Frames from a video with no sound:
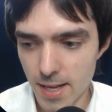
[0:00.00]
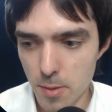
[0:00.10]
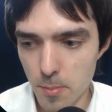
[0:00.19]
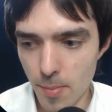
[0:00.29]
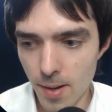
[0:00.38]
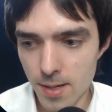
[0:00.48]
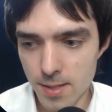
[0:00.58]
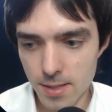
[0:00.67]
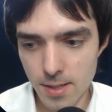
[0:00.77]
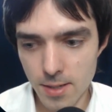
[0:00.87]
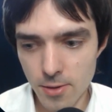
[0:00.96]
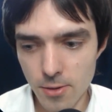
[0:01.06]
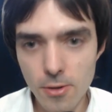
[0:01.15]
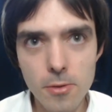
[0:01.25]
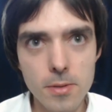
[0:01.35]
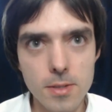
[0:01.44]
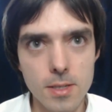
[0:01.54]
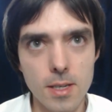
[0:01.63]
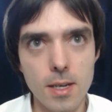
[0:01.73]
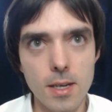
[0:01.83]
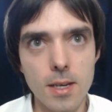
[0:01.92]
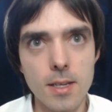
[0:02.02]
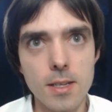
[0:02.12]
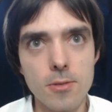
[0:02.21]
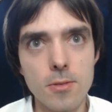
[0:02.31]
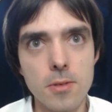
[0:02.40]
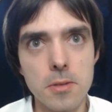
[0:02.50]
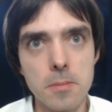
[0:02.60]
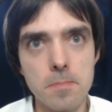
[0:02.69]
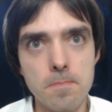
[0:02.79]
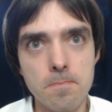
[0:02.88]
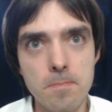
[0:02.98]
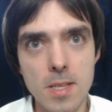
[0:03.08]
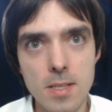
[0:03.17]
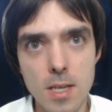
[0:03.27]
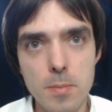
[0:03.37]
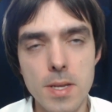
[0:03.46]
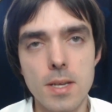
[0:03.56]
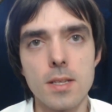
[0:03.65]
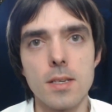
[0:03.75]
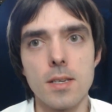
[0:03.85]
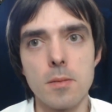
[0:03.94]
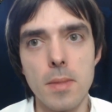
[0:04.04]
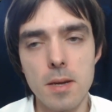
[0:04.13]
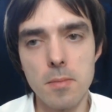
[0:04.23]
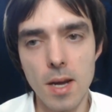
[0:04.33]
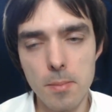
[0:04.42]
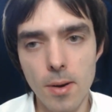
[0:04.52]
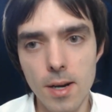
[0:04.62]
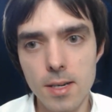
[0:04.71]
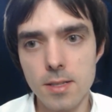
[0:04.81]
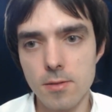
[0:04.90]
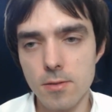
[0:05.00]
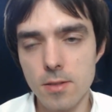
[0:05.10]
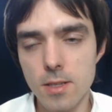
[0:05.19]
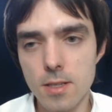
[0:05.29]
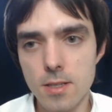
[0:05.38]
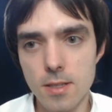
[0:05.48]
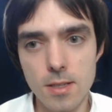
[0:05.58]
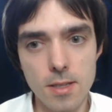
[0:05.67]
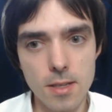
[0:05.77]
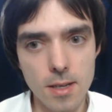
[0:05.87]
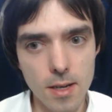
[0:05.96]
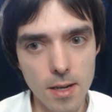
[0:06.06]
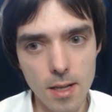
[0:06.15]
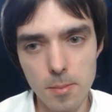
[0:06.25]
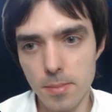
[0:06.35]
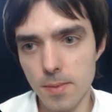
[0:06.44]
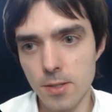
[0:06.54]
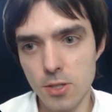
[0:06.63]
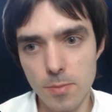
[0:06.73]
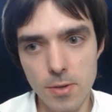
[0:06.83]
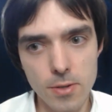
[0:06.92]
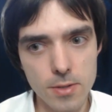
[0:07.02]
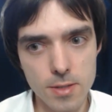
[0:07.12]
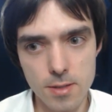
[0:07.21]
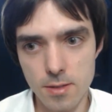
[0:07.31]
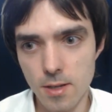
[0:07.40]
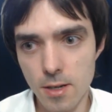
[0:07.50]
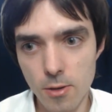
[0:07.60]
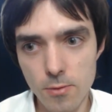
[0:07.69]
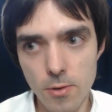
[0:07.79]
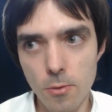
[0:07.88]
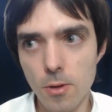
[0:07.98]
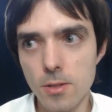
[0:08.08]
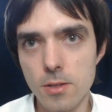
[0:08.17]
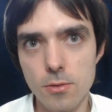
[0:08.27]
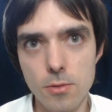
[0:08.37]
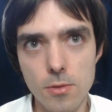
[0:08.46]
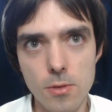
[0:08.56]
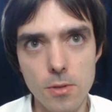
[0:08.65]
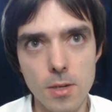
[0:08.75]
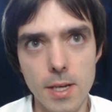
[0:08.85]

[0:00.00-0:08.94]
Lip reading: But I know I need to step in and make my part on this and help entrepreneurs around the world to